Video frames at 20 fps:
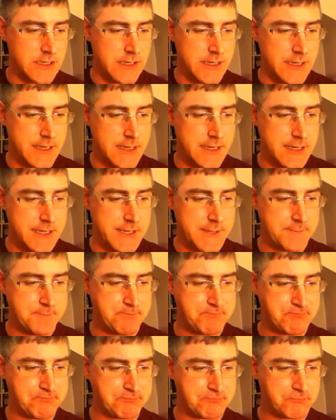Uh,
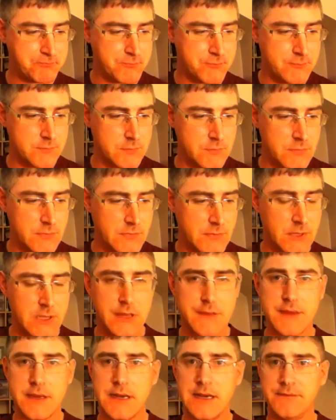
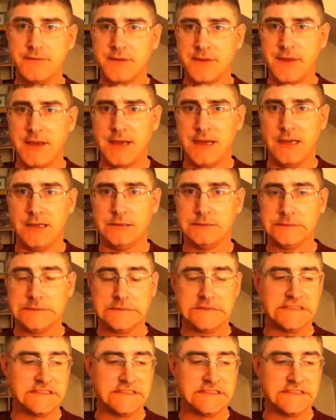and then after that,